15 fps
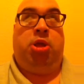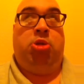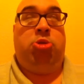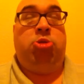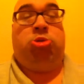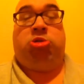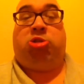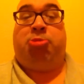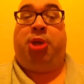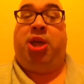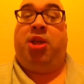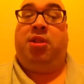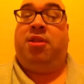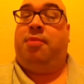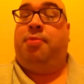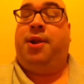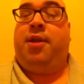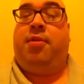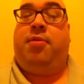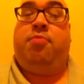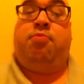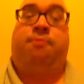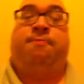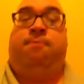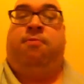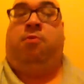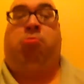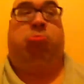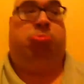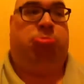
is not speaking to the police. Well,